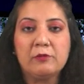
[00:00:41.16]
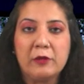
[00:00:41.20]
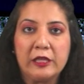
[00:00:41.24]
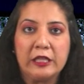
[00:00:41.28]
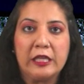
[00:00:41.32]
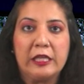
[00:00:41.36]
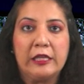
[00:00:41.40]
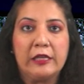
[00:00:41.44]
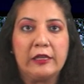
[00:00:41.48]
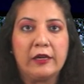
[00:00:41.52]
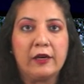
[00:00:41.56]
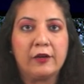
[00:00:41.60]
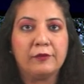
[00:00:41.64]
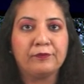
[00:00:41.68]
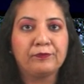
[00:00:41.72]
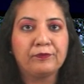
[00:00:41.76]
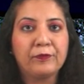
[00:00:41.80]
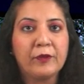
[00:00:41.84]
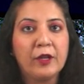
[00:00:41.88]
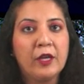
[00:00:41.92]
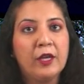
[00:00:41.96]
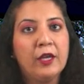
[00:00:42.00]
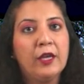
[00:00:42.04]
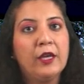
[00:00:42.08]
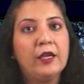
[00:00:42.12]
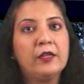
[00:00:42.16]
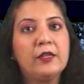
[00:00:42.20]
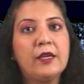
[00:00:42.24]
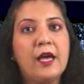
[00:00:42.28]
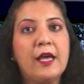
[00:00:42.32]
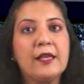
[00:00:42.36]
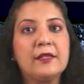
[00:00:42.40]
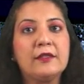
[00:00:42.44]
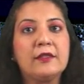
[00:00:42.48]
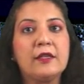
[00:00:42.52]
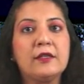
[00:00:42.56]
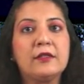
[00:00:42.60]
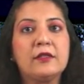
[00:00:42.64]
Manila. It
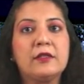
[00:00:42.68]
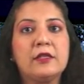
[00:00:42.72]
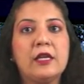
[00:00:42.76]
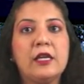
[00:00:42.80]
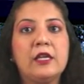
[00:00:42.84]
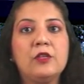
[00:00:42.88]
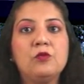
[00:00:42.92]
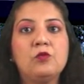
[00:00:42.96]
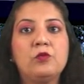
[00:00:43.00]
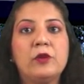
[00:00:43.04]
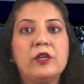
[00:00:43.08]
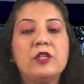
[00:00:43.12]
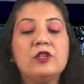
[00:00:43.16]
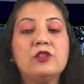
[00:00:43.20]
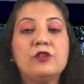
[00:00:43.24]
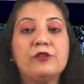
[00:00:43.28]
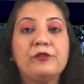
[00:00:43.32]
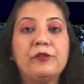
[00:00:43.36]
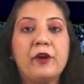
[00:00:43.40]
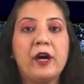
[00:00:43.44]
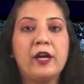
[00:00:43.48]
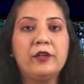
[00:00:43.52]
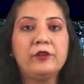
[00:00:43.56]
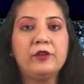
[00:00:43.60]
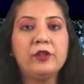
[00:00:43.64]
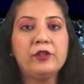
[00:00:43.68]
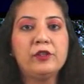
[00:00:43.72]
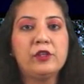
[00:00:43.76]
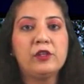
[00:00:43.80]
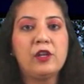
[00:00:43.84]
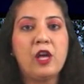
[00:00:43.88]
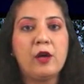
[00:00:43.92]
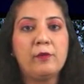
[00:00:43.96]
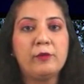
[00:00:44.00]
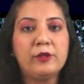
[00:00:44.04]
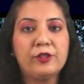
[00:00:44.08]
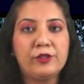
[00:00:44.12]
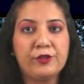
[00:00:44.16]
has sustained winds of 100
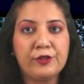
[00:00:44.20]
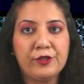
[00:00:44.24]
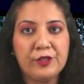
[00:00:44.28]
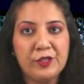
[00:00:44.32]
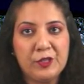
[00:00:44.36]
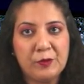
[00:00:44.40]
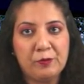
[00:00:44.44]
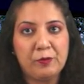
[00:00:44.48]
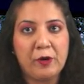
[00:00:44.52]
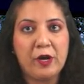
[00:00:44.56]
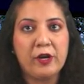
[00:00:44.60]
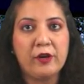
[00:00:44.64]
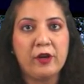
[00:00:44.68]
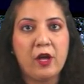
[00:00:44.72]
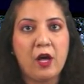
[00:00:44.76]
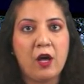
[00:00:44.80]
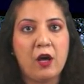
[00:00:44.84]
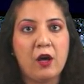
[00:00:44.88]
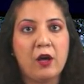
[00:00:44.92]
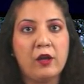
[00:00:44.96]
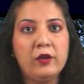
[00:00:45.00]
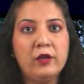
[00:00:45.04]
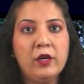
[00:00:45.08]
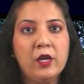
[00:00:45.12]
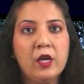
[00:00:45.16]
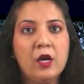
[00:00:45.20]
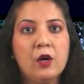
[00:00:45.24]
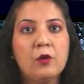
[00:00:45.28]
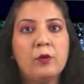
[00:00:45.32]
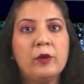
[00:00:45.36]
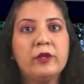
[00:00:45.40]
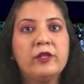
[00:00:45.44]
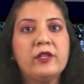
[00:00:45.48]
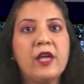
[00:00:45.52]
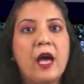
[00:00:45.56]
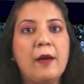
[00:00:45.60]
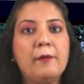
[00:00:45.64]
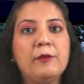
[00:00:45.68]
kilometers per hour
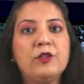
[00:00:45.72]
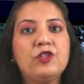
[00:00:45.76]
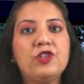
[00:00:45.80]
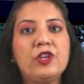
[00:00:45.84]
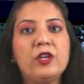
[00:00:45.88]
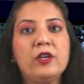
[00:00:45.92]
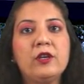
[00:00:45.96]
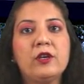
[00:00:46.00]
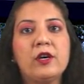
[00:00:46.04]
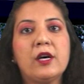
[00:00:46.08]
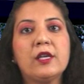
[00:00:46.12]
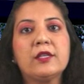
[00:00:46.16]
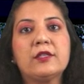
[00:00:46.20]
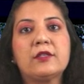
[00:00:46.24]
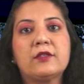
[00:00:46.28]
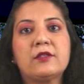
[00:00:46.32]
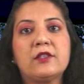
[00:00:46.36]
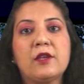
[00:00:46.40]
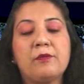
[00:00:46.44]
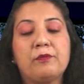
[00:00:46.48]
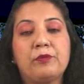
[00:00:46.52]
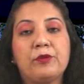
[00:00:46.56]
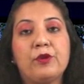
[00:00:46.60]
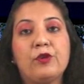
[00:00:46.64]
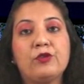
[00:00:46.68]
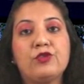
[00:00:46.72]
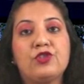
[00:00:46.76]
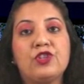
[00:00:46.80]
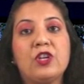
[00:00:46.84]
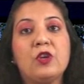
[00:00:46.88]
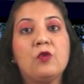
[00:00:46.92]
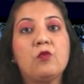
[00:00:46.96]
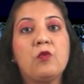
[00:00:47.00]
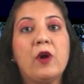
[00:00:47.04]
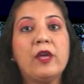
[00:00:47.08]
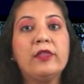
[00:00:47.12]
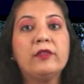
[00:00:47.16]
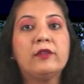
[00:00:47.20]
with damaging gusts
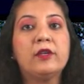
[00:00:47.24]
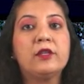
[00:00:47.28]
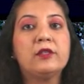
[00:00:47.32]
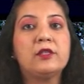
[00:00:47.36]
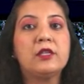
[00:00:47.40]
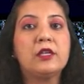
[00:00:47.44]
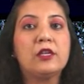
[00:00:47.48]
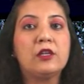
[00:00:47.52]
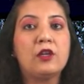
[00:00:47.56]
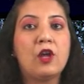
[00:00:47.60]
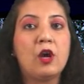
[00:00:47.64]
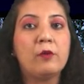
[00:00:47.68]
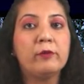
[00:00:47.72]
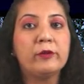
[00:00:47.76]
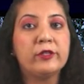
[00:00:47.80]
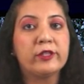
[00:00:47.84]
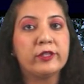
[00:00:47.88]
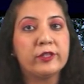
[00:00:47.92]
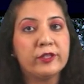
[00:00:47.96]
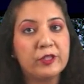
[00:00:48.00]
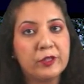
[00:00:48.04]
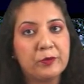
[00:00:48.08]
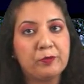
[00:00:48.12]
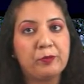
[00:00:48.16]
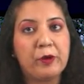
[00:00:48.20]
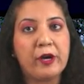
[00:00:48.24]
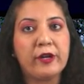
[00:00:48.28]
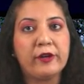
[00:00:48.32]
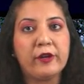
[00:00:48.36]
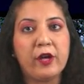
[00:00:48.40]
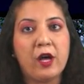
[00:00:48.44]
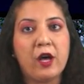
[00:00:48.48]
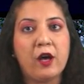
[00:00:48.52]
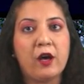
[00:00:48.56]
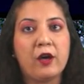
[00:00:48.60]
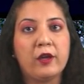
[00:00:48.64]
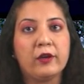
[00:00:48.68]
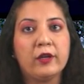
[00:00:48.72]
approaching 130 kilometers per
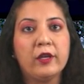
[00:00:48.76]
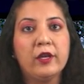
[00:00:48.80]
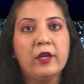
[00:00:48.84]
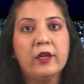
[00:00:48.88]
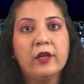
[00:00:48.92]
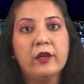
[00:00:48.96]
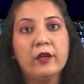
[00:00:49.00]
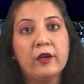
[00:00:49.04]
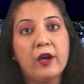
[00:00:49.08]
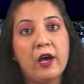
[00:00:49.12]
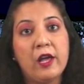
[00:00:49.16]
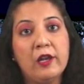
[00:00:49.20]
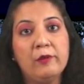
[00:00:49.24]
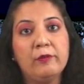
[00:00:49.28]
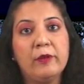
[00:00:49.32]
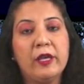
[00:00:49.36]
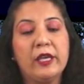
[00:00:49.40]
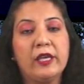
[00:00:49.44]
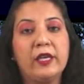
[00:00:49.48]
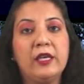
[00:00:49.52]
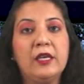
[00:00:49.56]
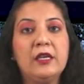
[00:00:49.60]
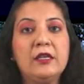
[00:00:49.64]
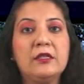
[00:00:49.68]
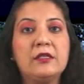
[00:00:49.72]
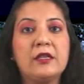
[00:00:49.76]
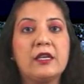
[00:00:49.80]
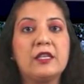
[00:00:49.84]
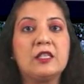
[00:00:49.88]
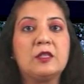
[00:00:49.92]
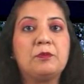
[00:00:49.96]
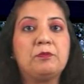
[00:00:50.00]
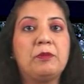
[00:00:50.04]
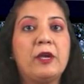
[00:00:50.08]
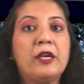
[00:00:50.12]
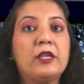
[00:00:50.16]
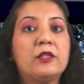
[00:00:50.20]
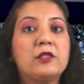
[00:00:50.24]
hour. Kalmaegi is
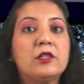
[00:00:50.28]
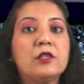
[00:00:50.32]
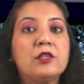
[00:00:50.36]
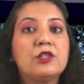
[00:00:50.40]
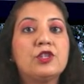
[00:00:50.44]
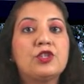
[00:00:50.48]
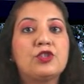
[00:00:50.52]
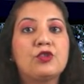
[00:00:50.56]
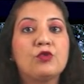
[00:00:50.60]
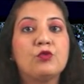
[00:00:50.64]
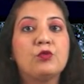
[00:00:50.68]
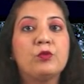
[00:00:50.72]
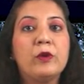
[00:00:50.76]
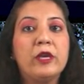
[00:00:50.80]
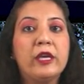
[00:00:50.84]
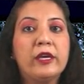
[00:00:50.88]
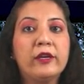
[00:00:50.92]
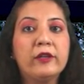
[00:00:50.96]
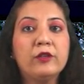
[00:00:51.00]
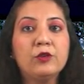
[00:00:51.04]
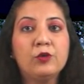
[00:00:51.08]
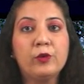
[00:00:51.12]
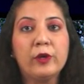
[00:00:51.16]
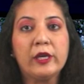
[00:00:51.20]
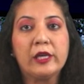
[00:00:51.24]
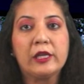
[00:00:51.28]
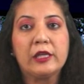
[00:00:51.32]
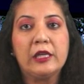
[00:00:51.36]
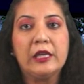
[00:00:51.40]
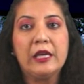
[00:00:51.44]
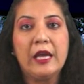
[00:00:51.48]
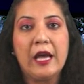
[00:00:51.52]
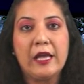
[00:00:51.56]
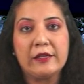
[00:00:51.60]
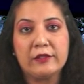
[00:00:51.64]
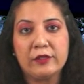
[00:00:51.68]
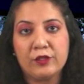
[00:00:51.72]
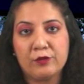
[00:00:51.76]
expected to weaken
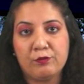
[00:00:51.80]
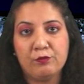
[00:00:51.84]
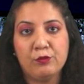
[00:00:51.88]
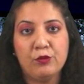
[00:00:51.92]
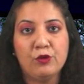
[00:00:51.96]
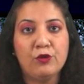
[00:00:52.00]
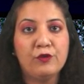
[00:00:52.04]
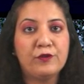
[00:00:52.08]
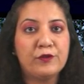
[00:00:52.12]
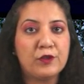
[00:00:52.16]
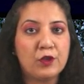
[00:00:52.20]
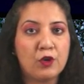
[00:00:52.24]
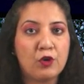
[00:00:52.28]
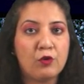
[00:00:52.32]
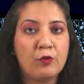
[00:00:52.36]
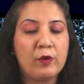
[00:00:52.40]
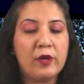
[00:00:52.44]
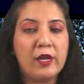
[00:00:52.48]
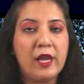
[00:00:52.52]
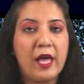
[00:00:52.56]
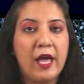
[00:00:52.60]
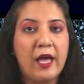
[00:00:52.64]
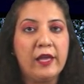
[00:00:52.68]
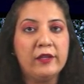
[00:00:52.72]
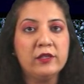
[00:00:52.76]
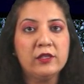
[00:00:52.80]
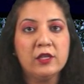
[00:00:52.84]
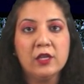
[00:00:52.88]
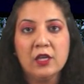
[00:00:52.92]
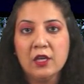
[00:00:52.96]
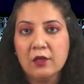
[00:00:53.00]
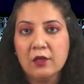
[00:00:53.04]
quickly as it moves overland